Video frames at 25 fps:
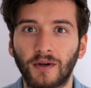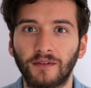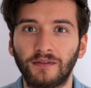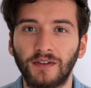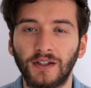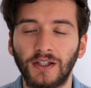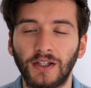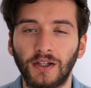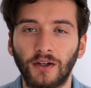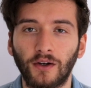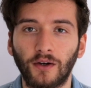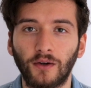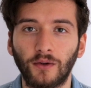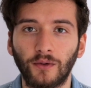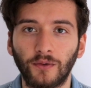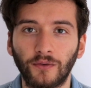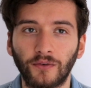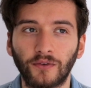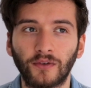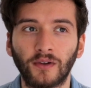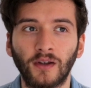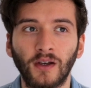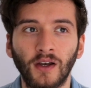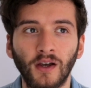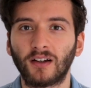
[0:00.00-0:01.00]
my
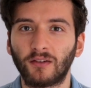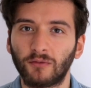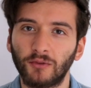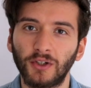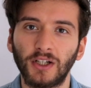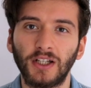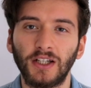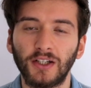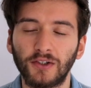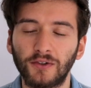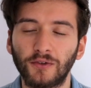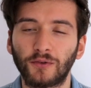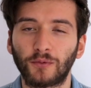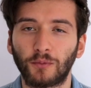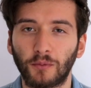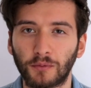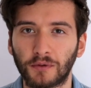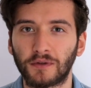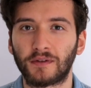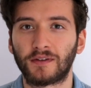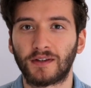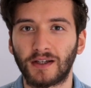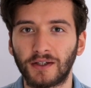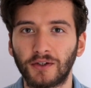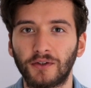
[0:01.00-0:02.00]
videos. I really just want
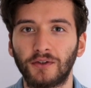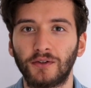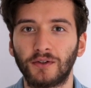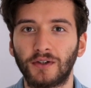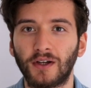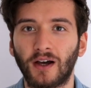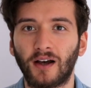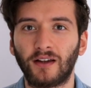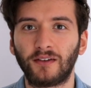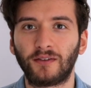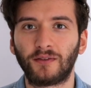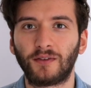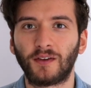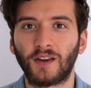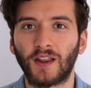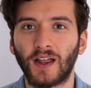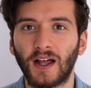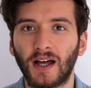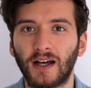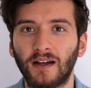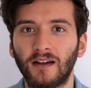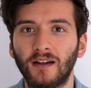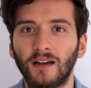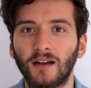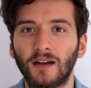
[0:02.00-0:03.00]
to thank you guys for
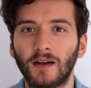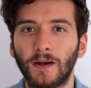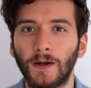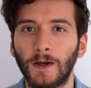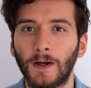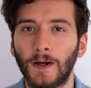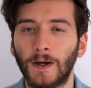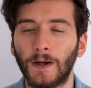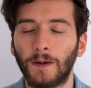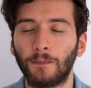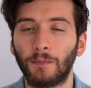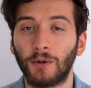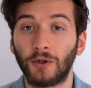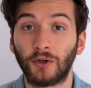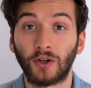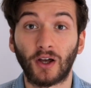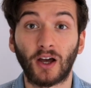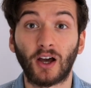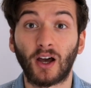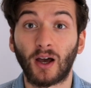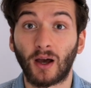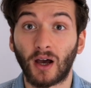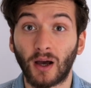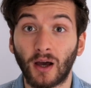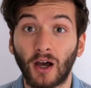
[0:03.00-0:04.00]
that. Um, and
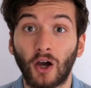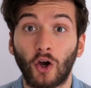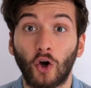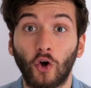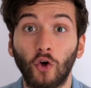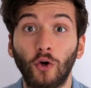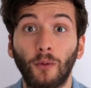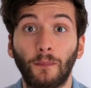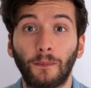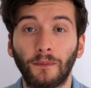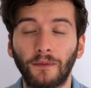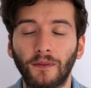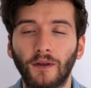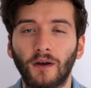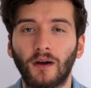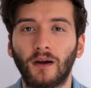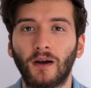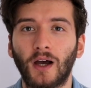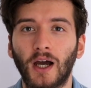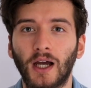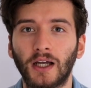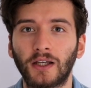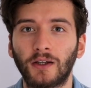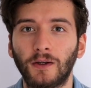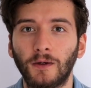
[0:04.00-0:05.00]
I, I hope that
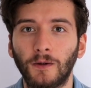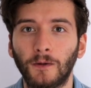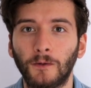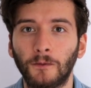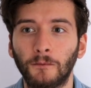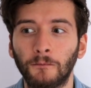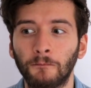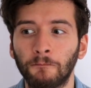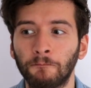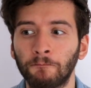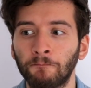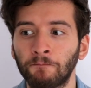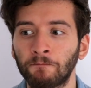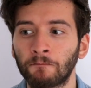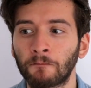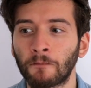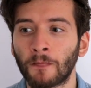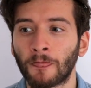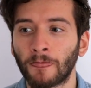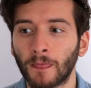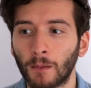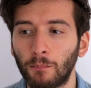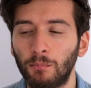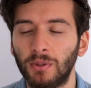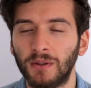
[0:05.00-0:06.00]
I can
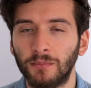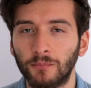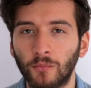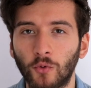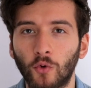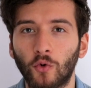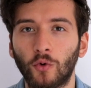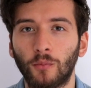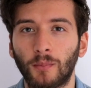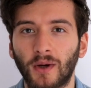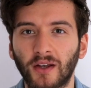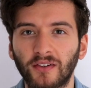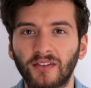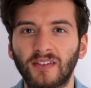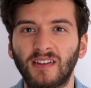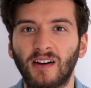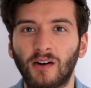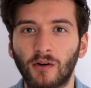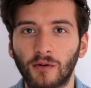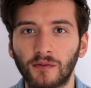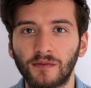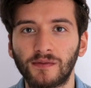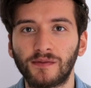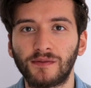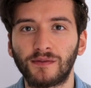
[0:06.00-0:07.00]
be more
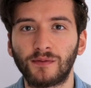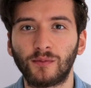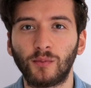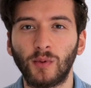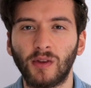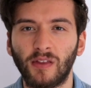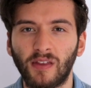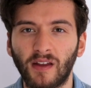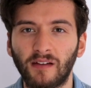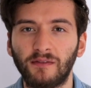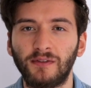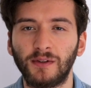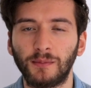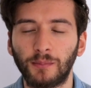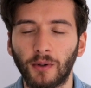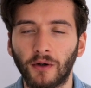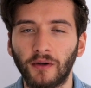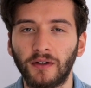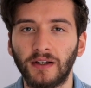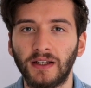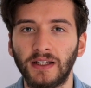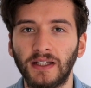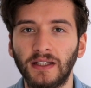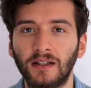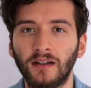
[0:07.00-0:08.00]
myself with
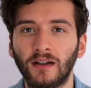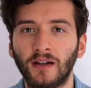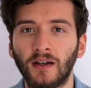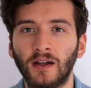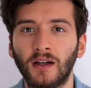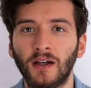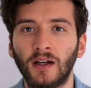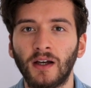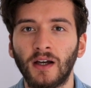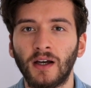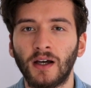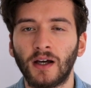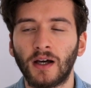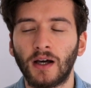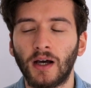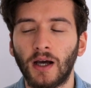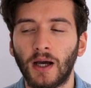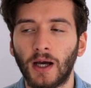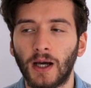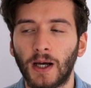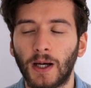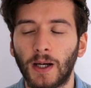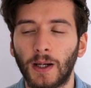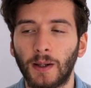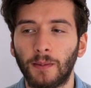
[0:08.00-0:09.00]
everybody
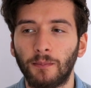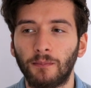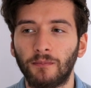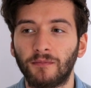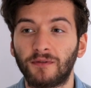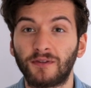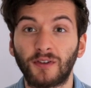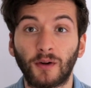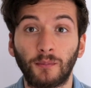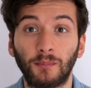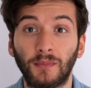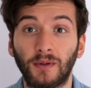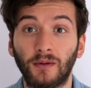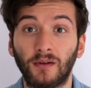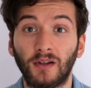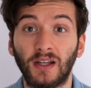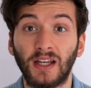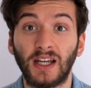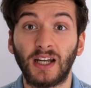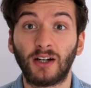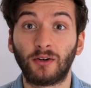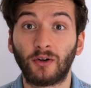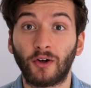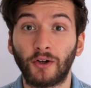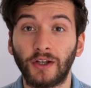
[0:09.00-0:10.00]
um, from
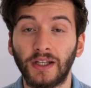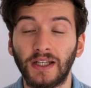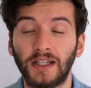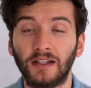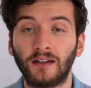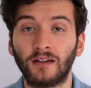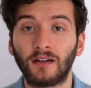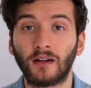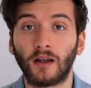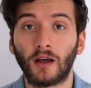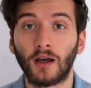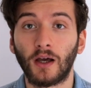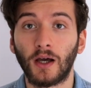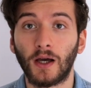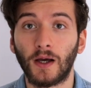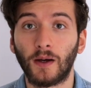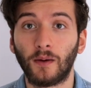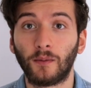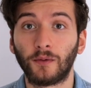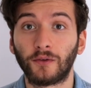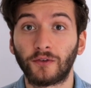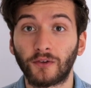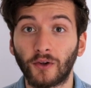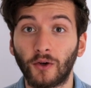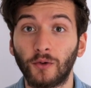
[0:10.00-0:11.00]
here on in.
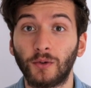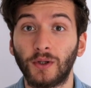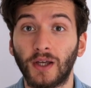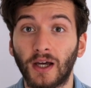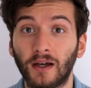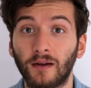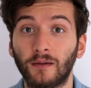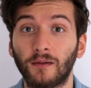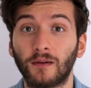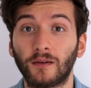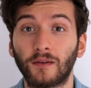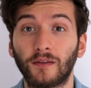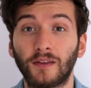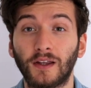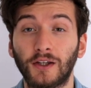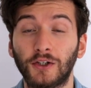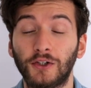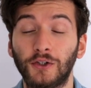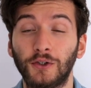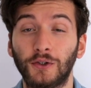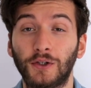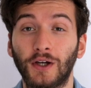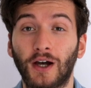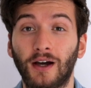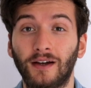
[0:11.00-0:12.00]
Uh, so yeah,
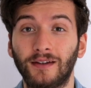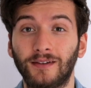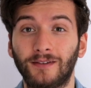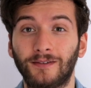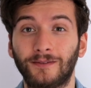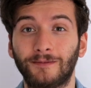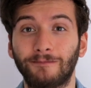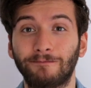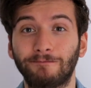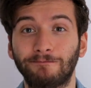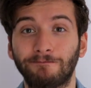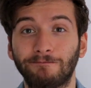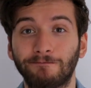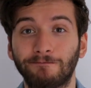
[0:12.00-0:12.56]
thank you guys.